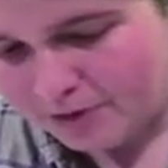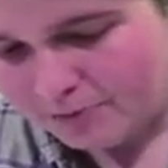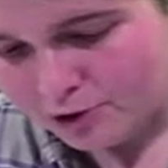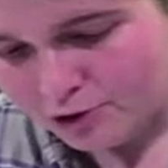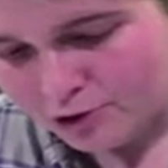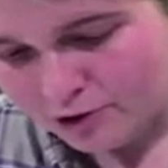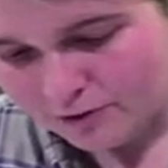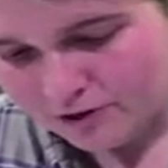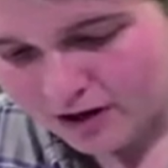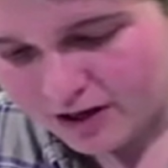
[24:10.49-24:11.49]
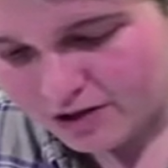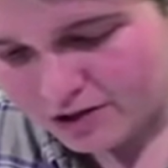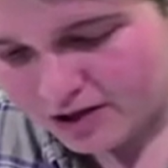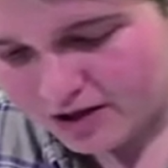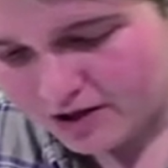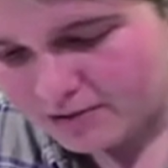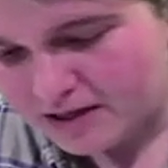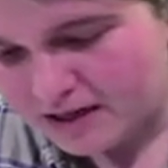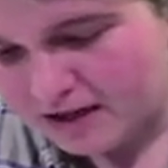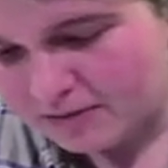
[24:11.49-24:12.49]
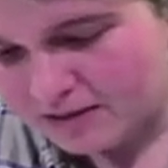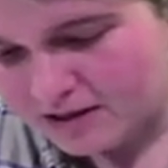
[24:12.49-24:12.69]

prosciutto for lunch, and it was a little bit